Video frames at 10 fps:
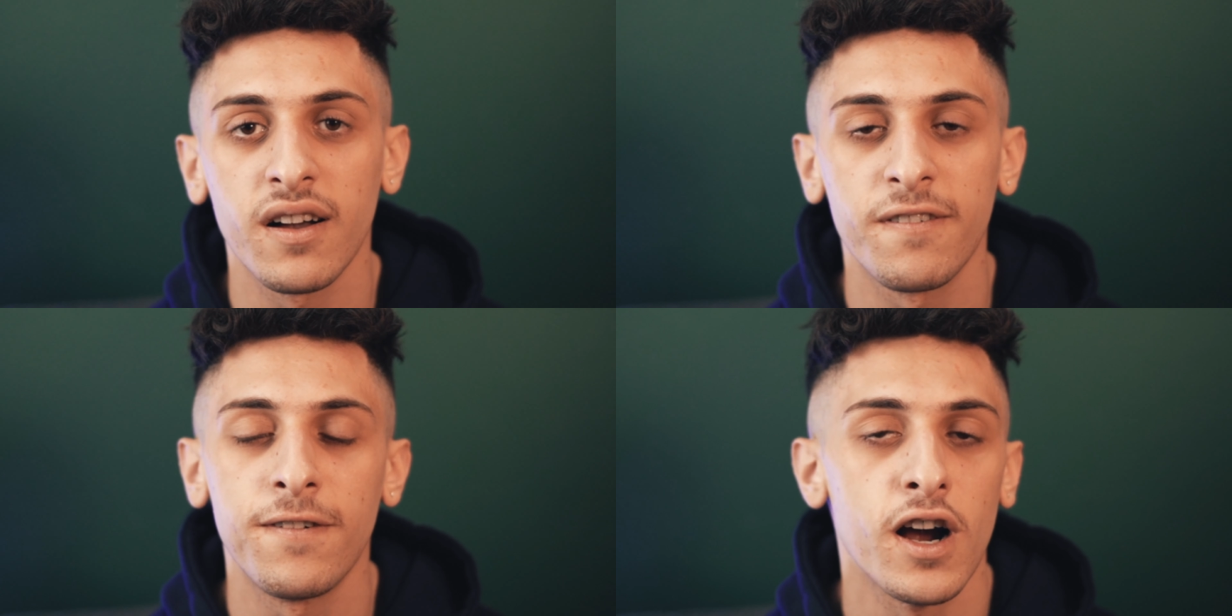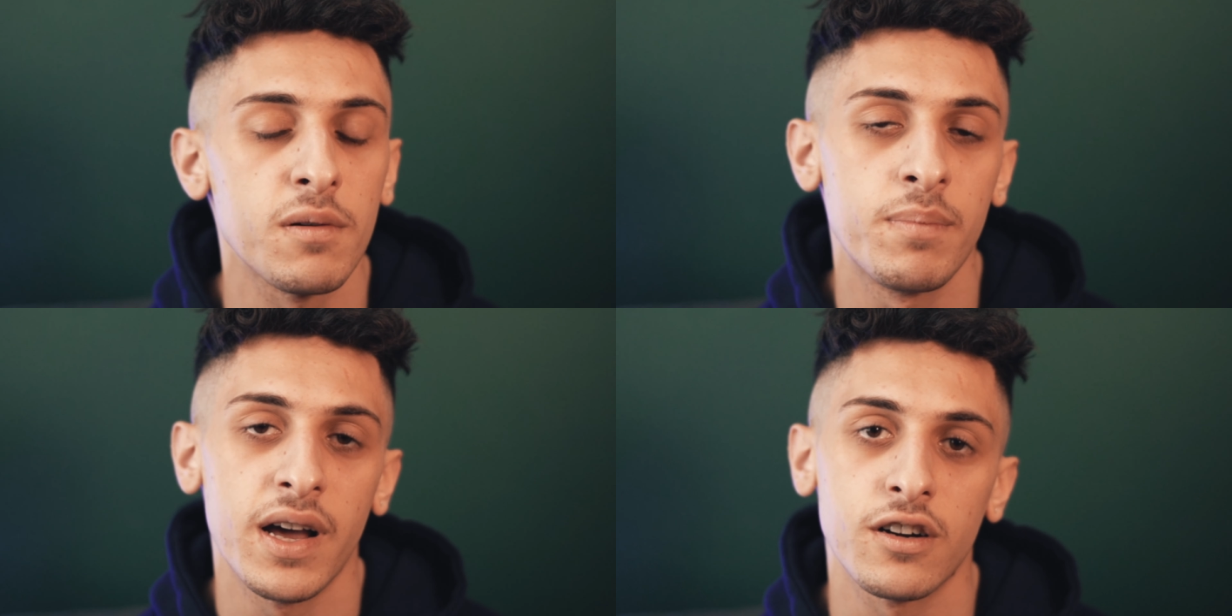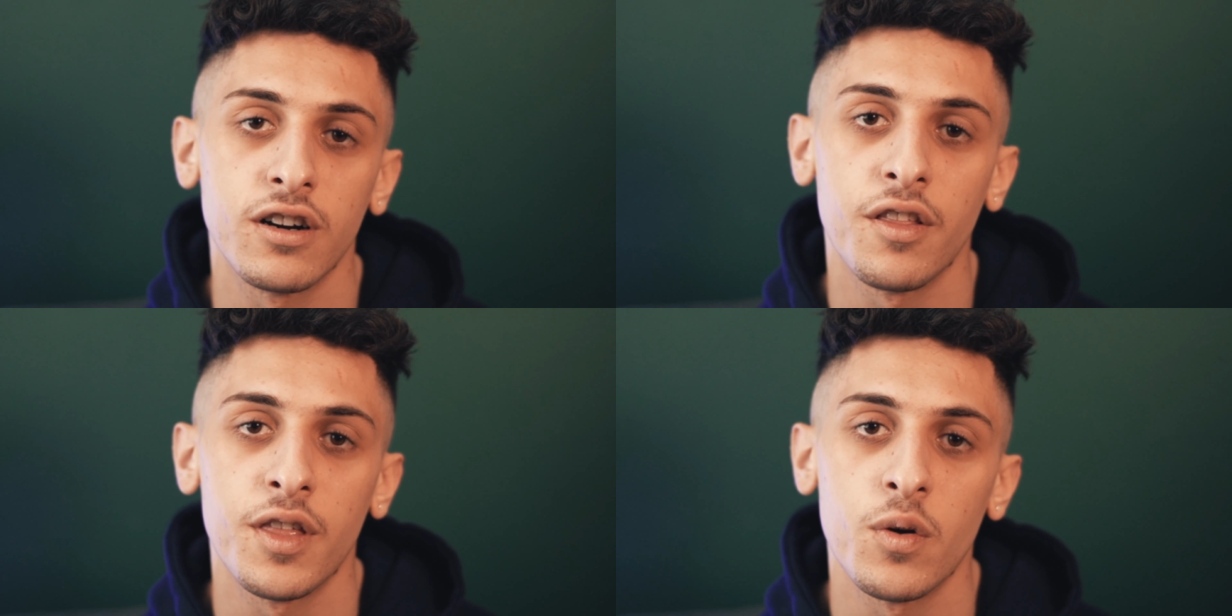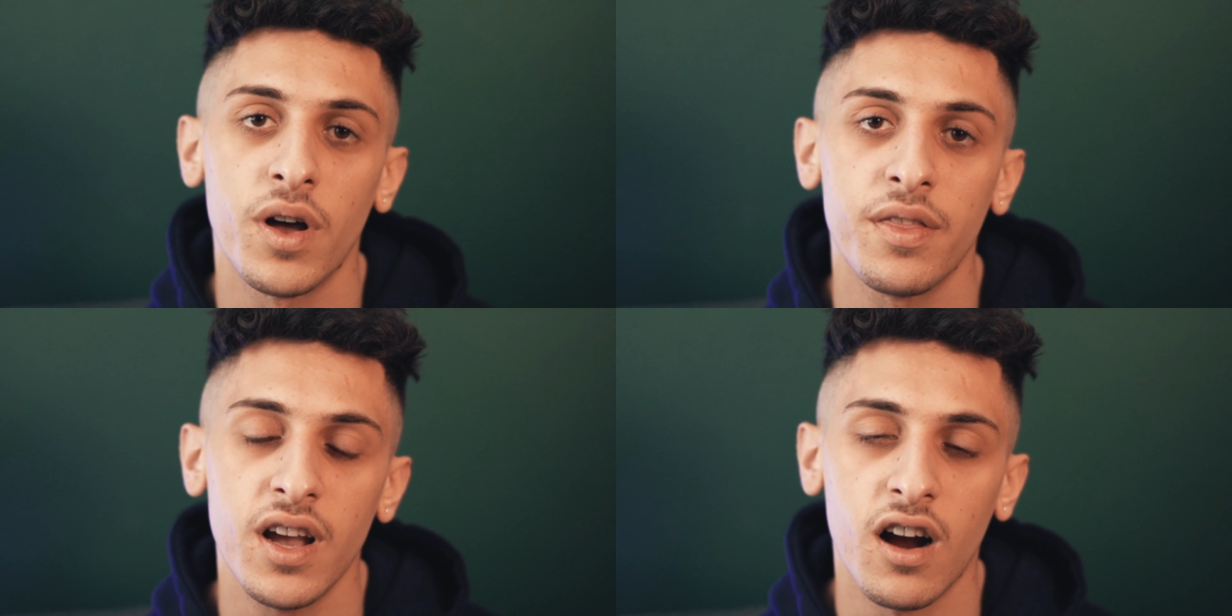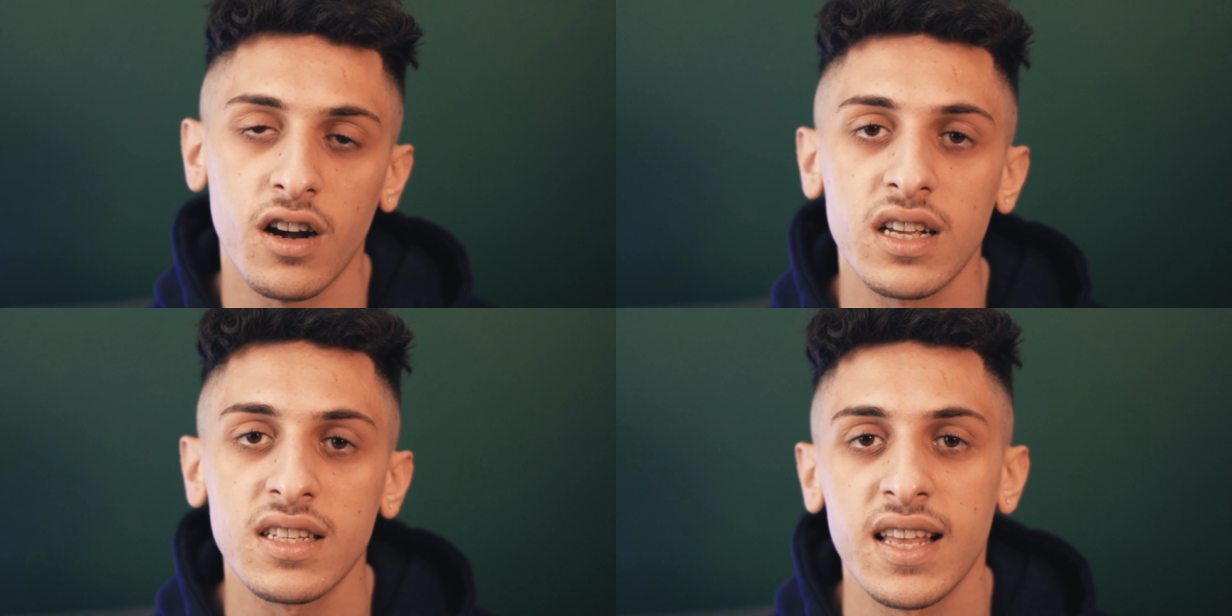far better than what the
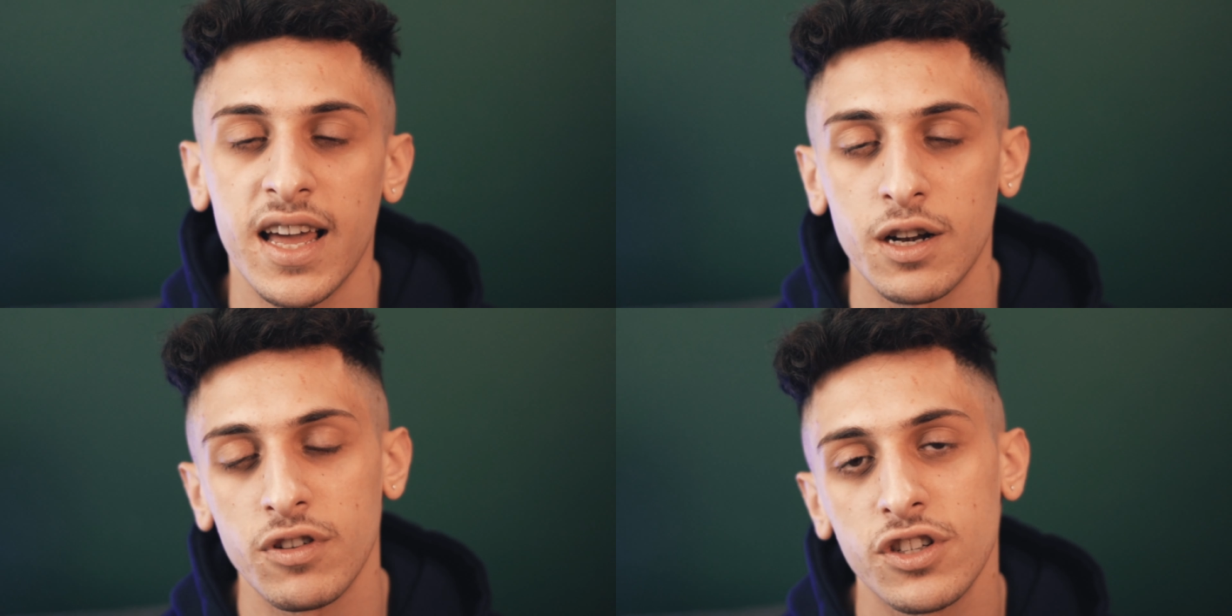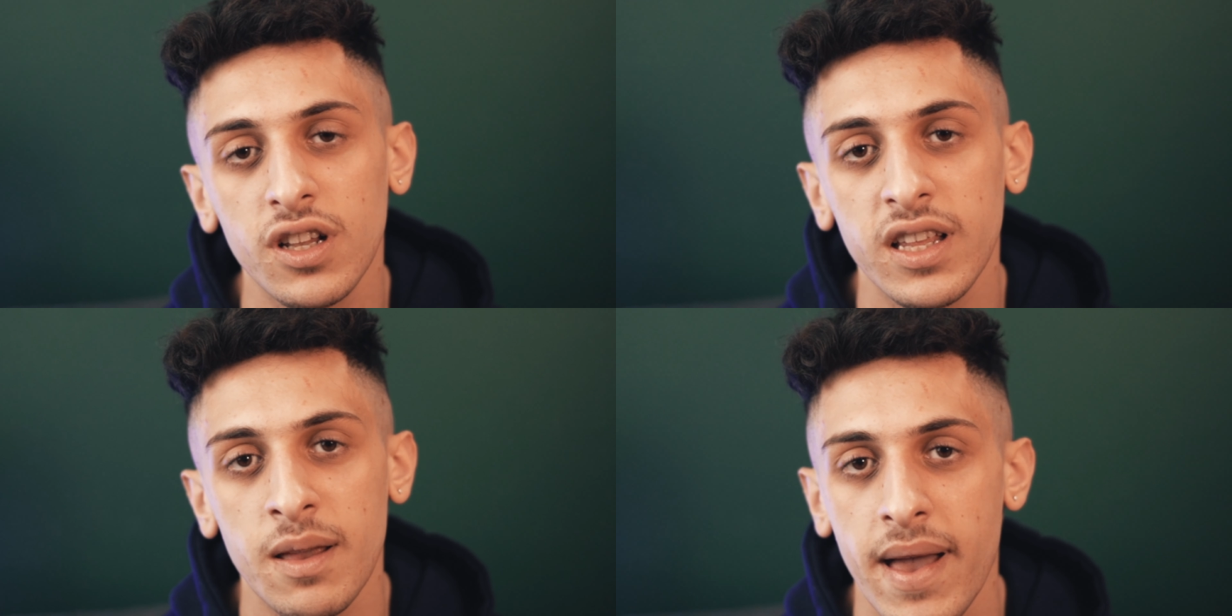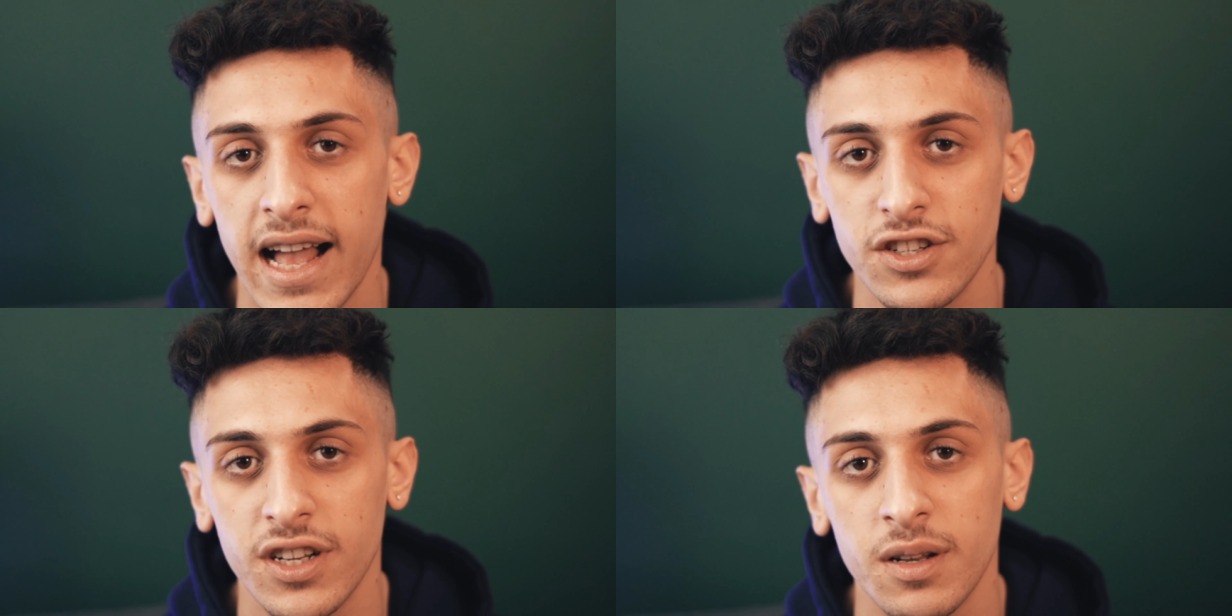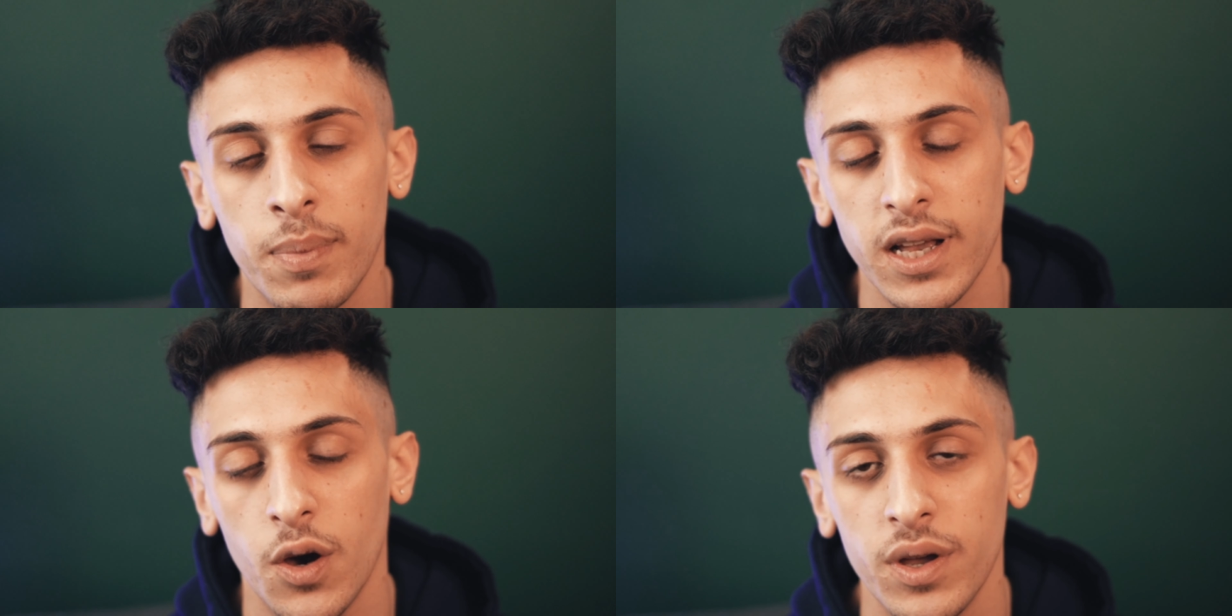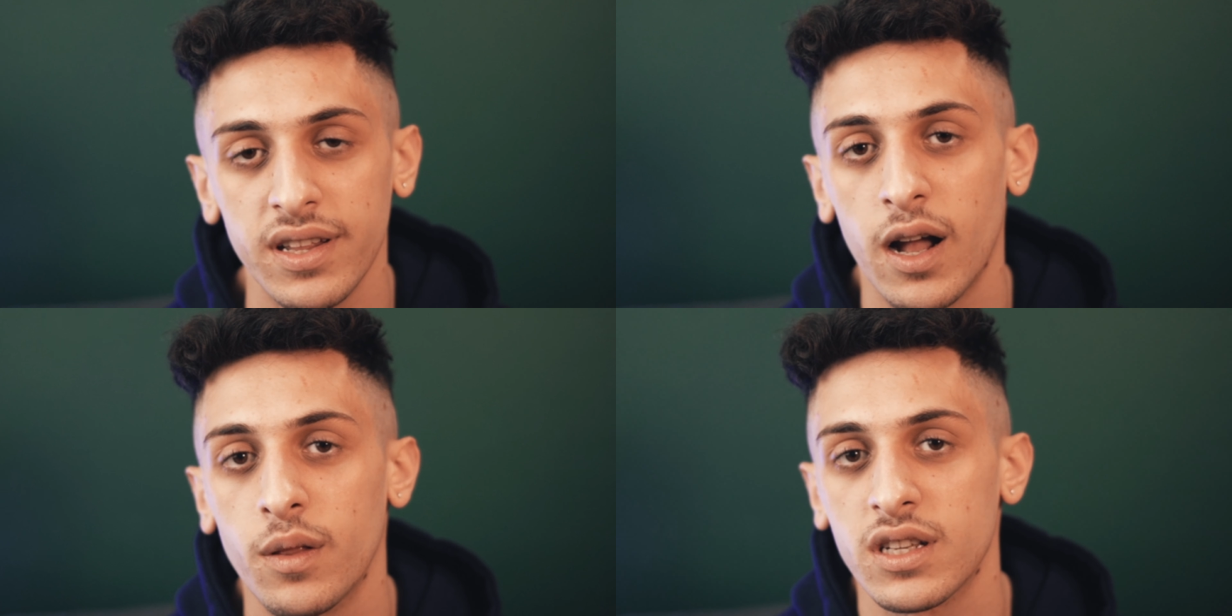artist had originally imagined by going
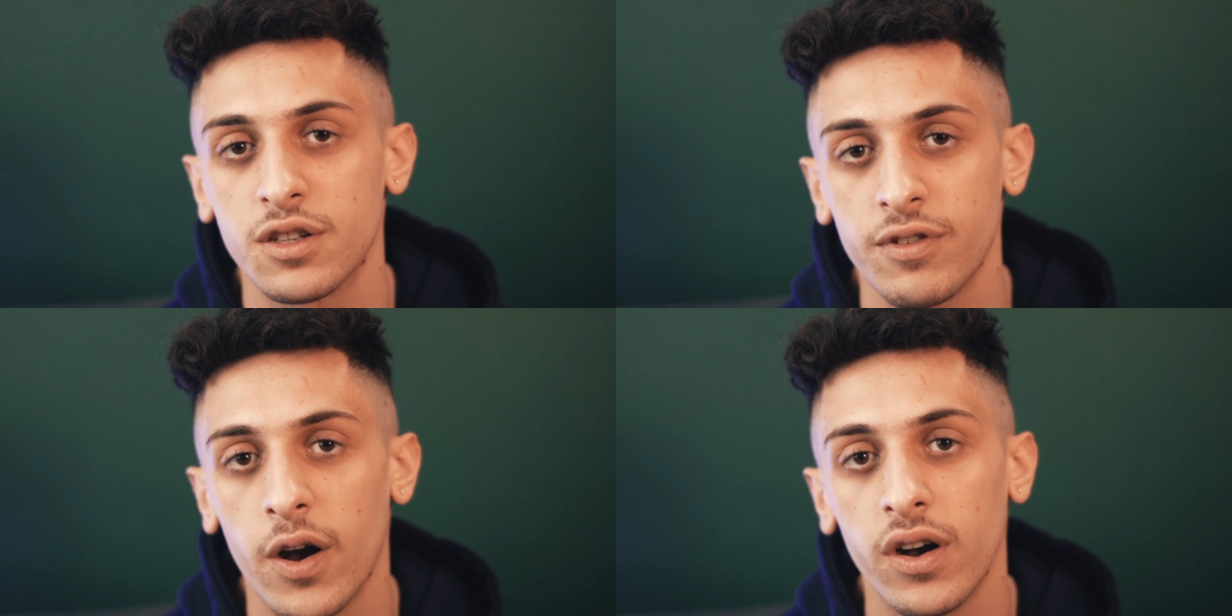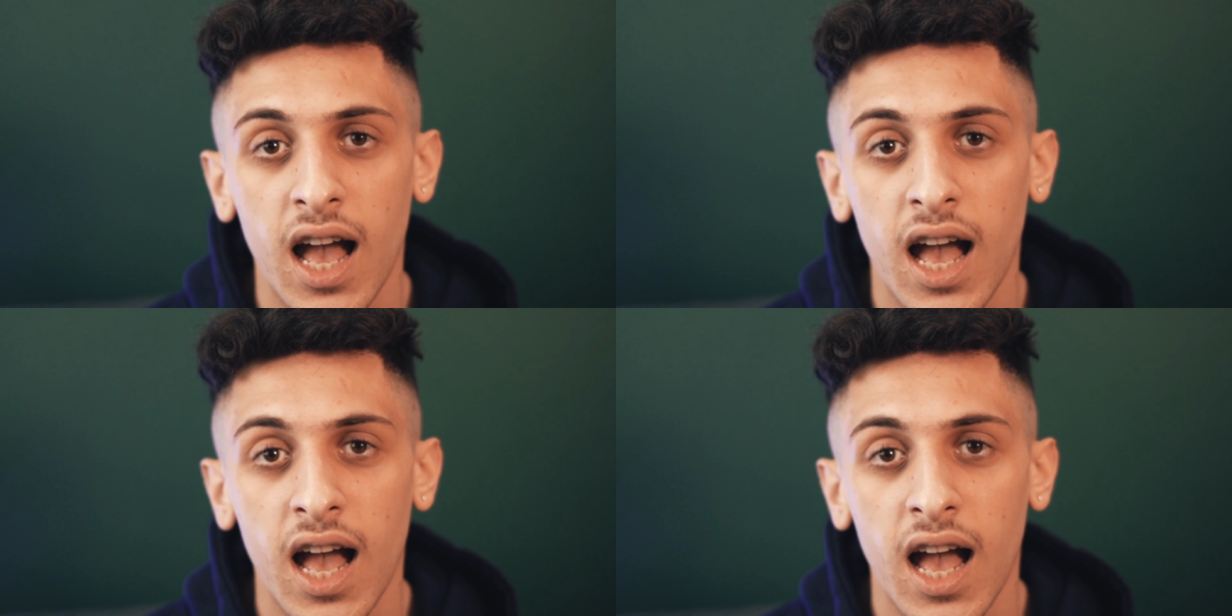down this route.